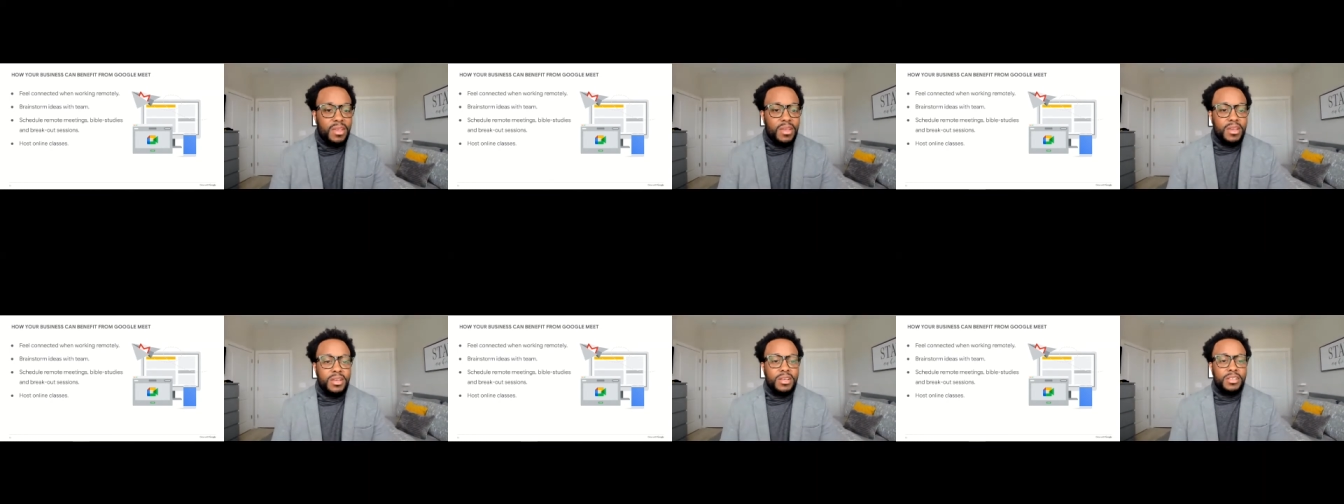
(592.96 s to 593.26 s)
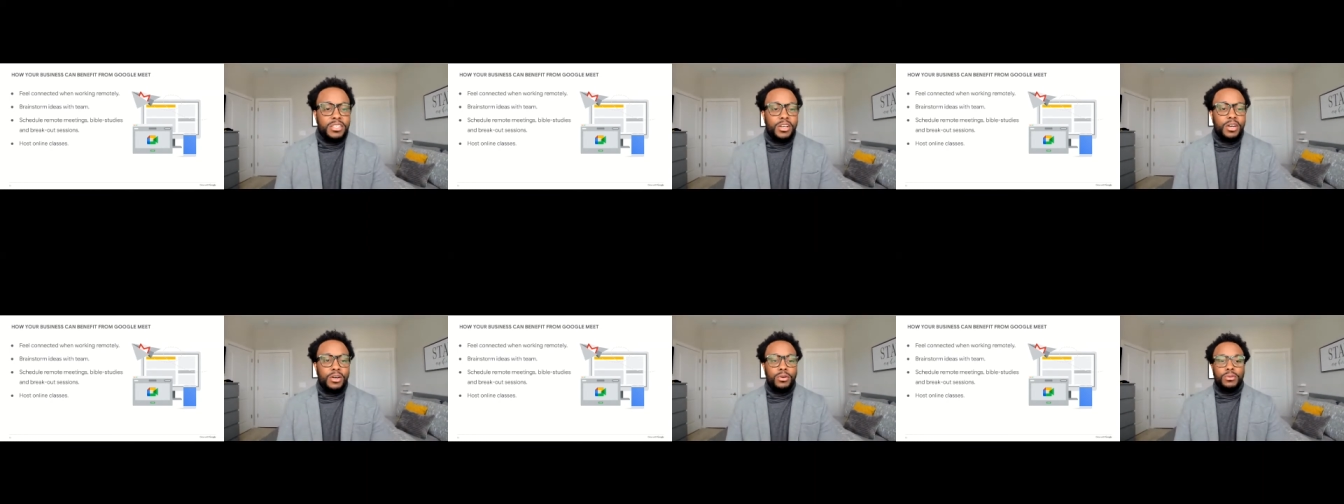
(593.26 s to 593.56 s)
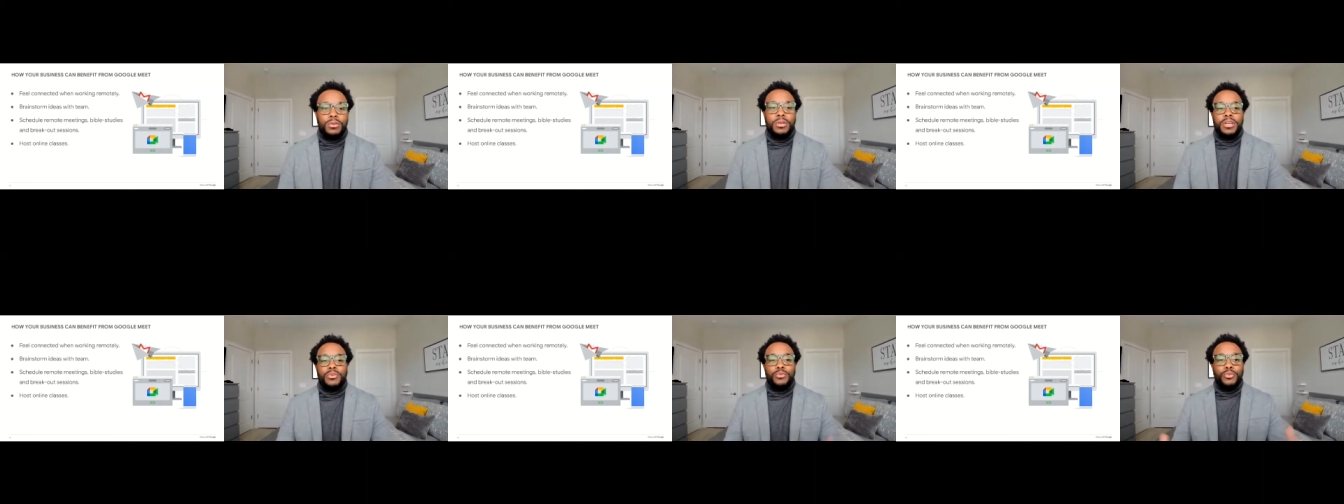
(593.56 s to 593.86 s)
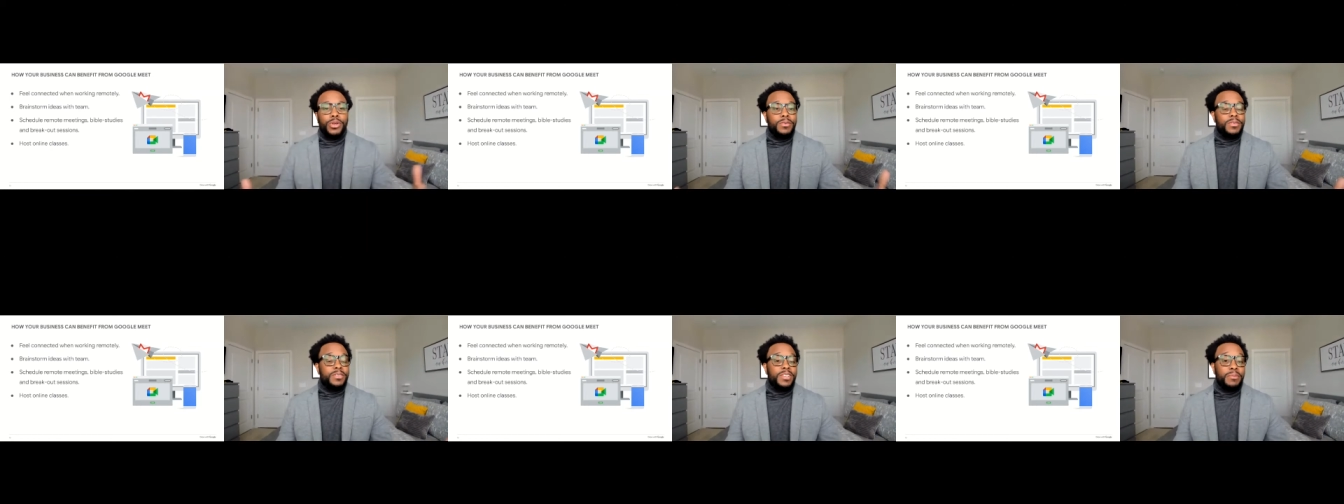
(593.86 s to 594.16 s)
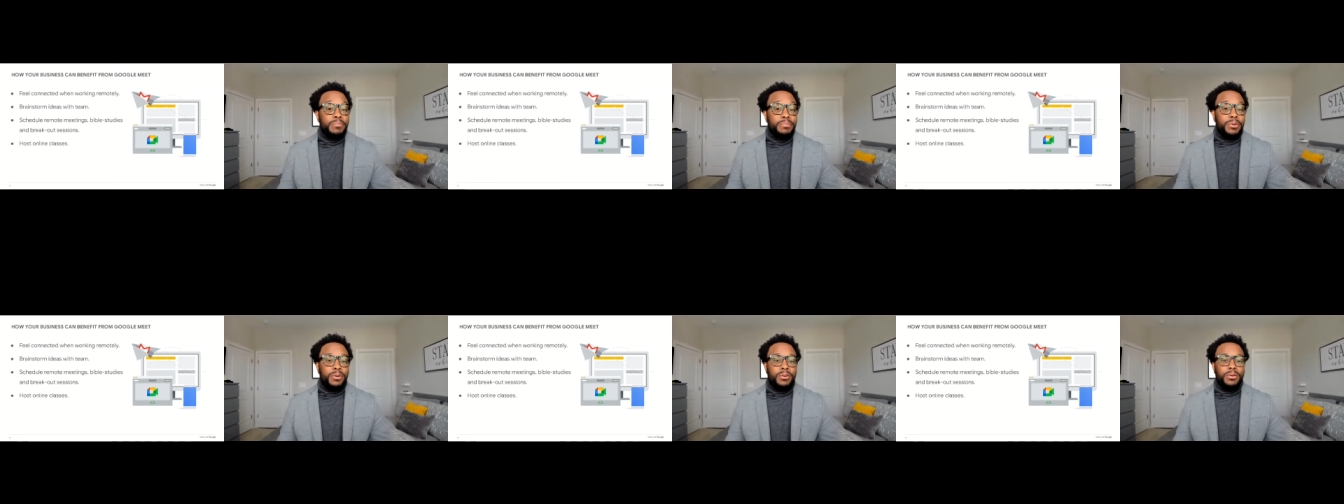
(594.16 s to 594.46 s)
So real
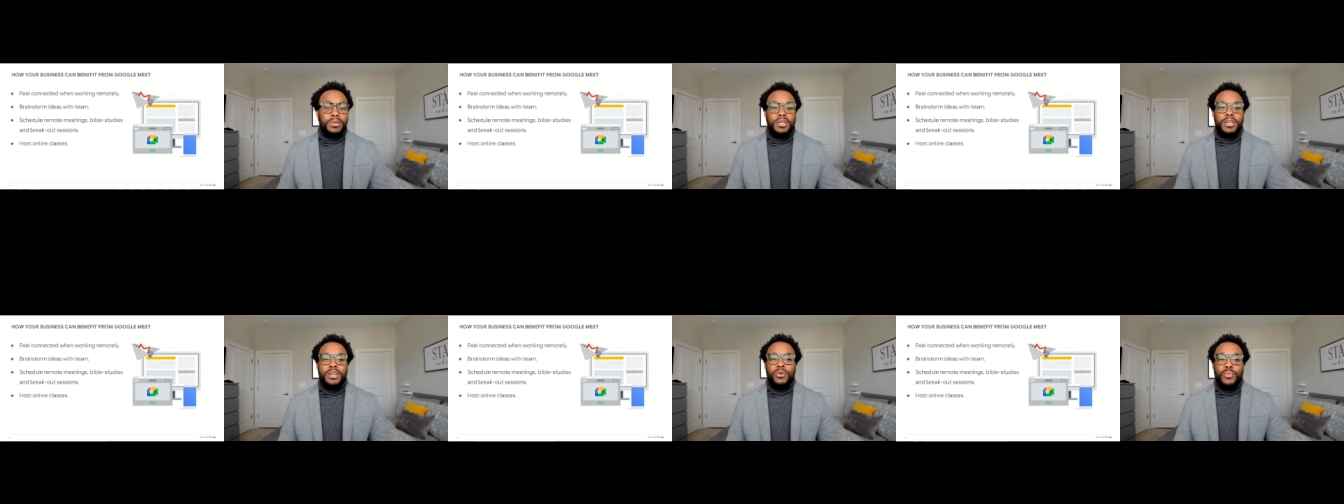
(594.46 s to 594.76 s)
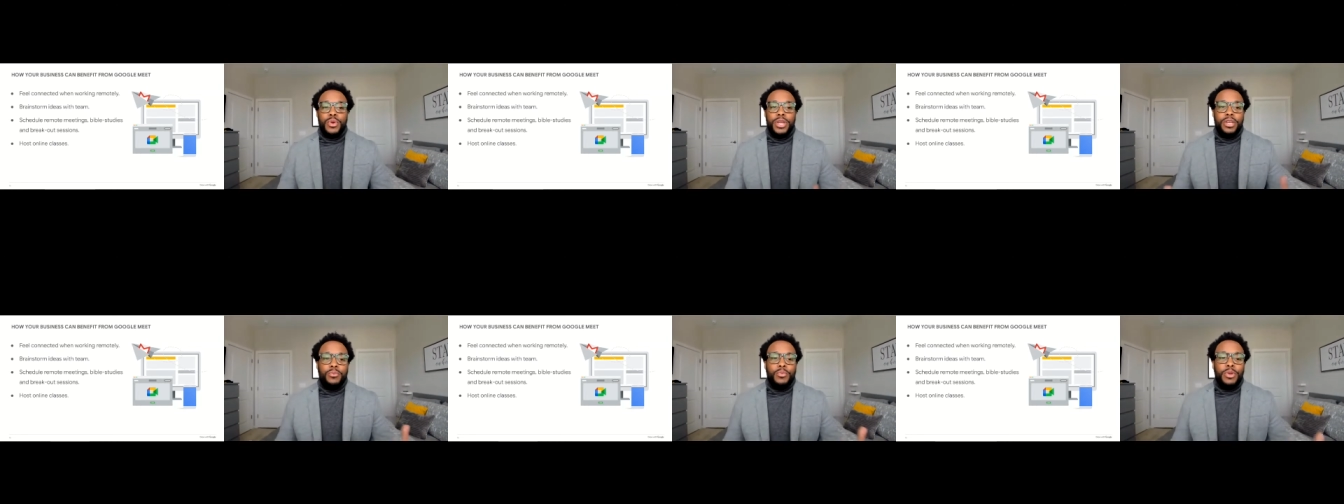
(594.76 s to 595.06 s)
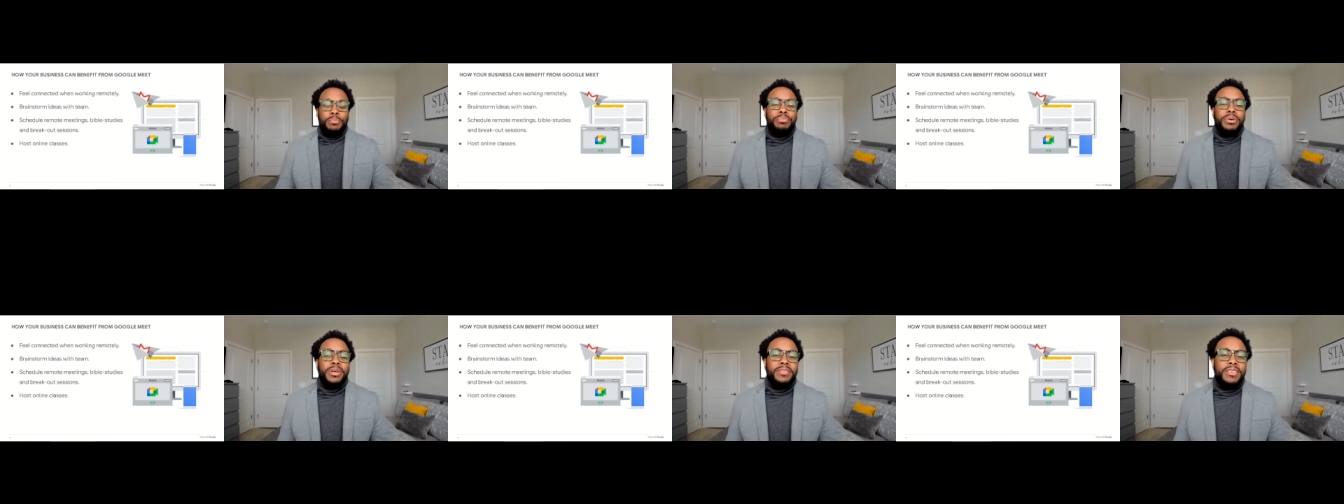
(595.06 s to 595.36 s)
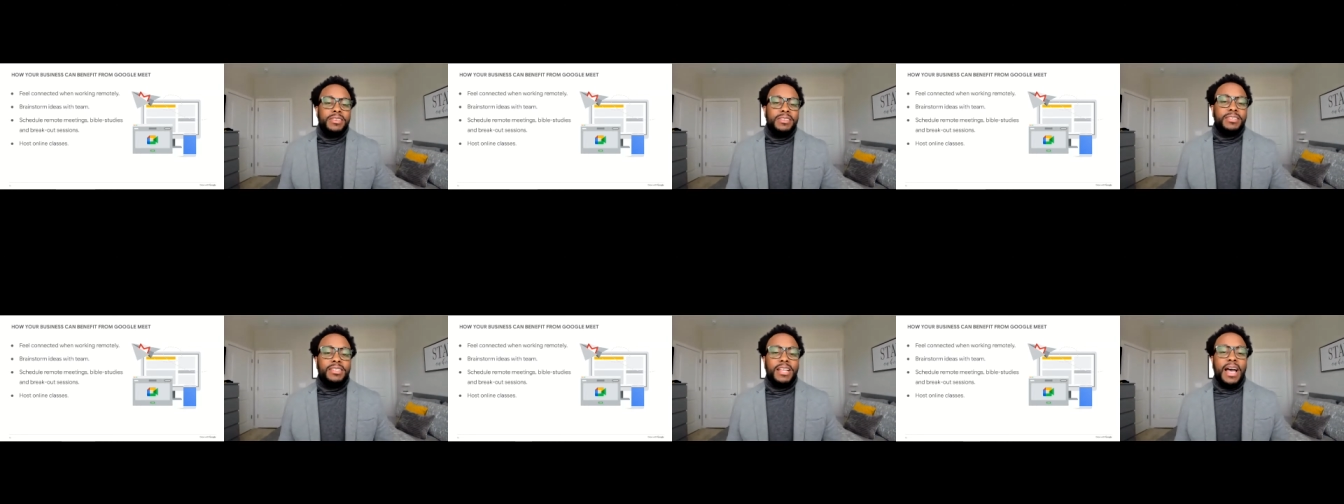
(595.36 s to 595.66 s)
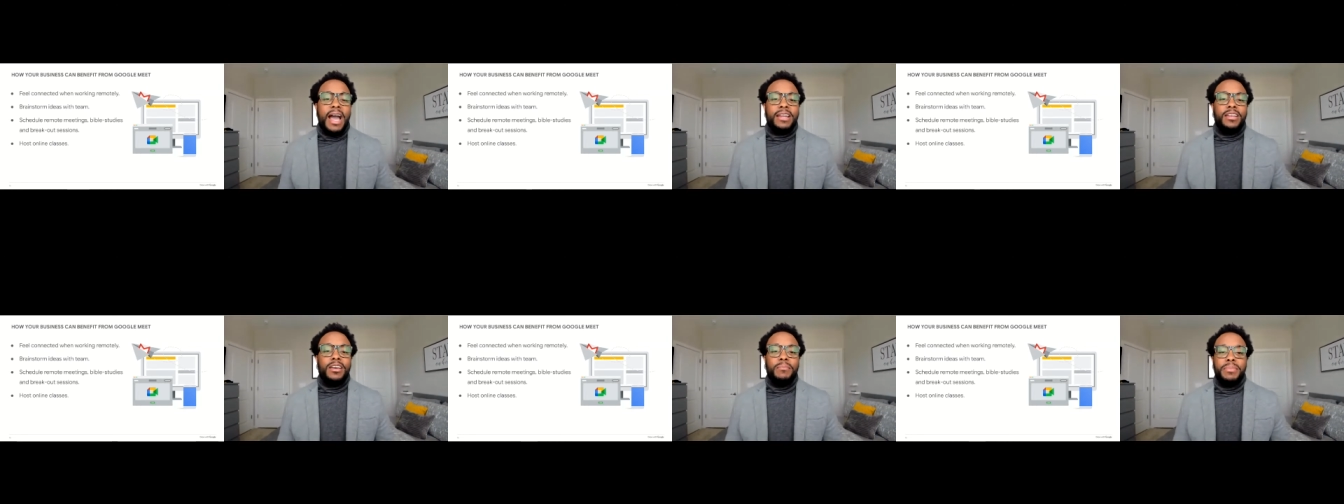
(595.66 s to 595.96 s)
simple. We put this
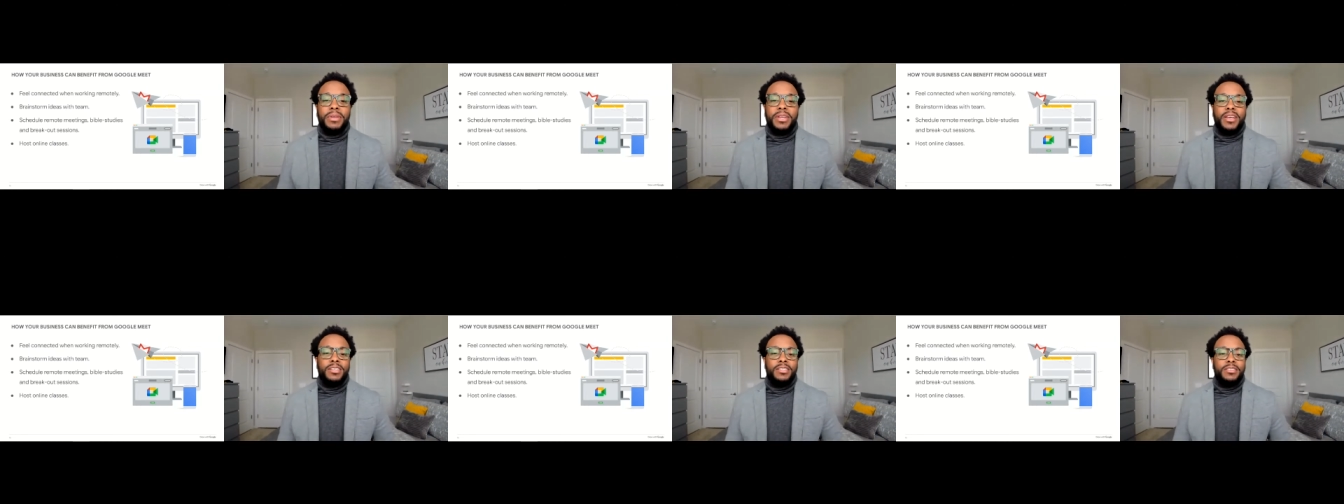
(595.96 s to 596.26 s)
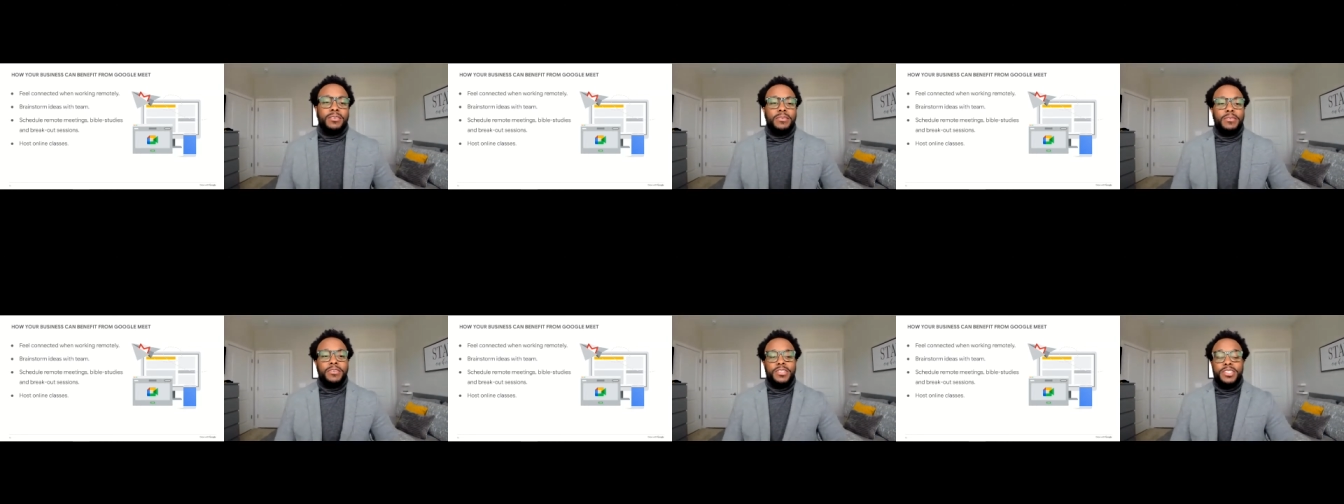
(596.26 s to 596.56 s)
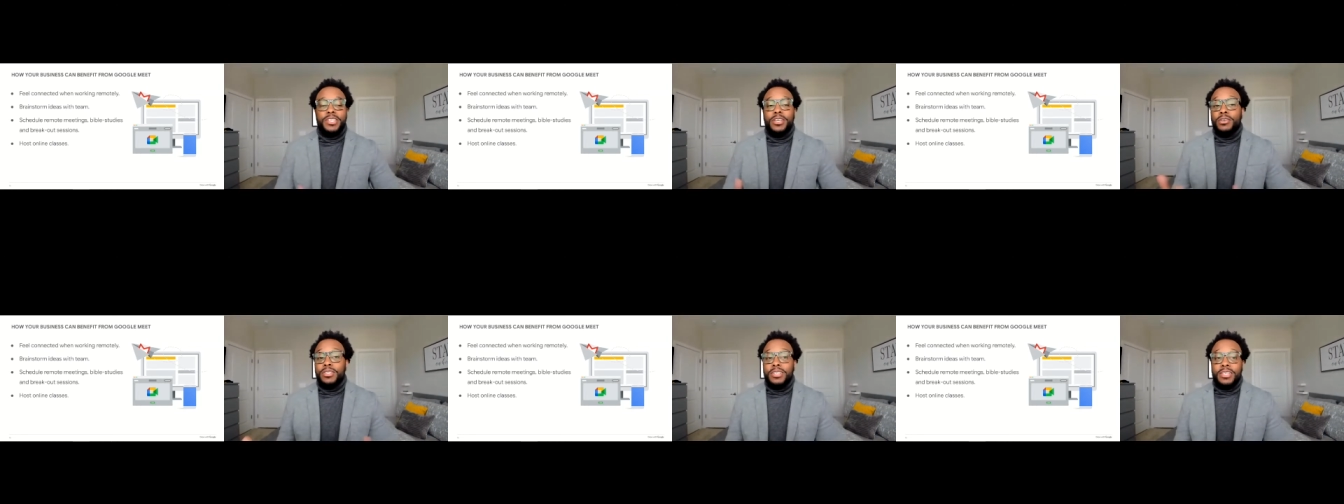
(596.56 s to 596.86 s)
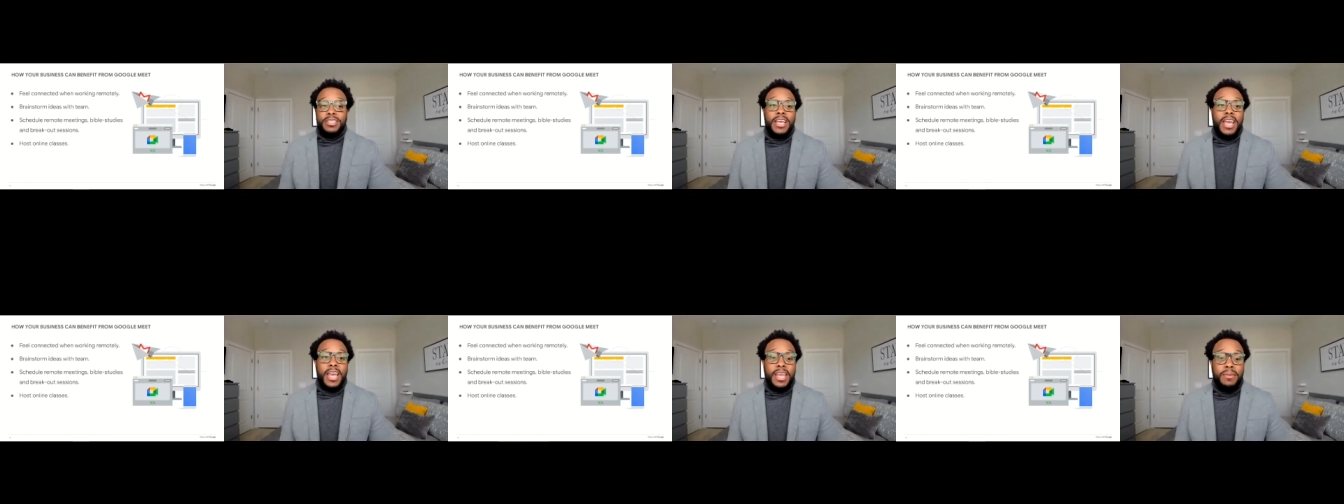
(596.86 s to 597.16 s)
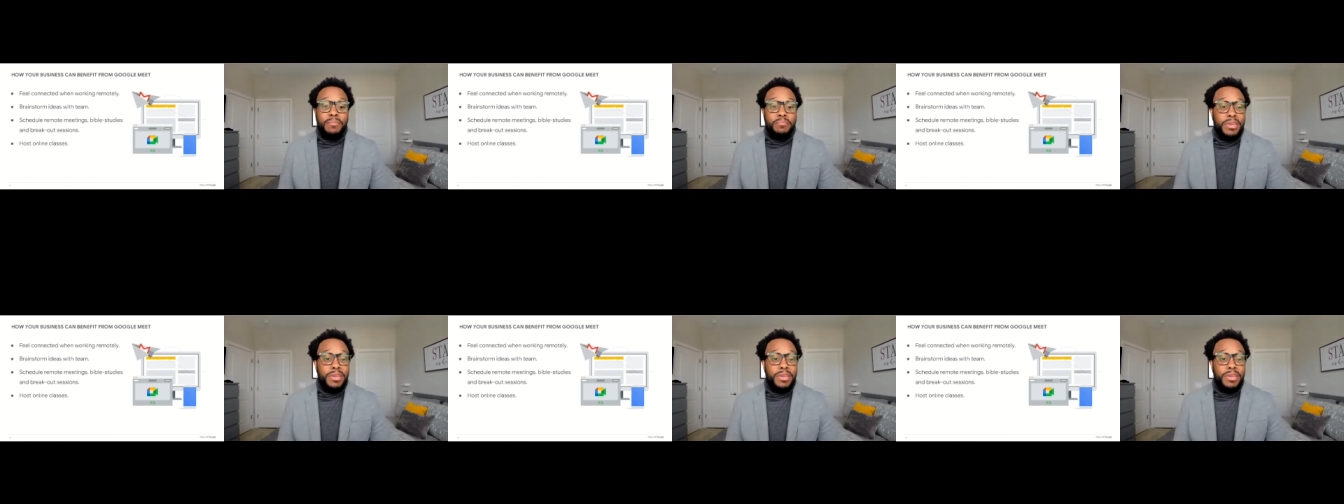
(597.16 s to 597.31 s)
slide up because still today,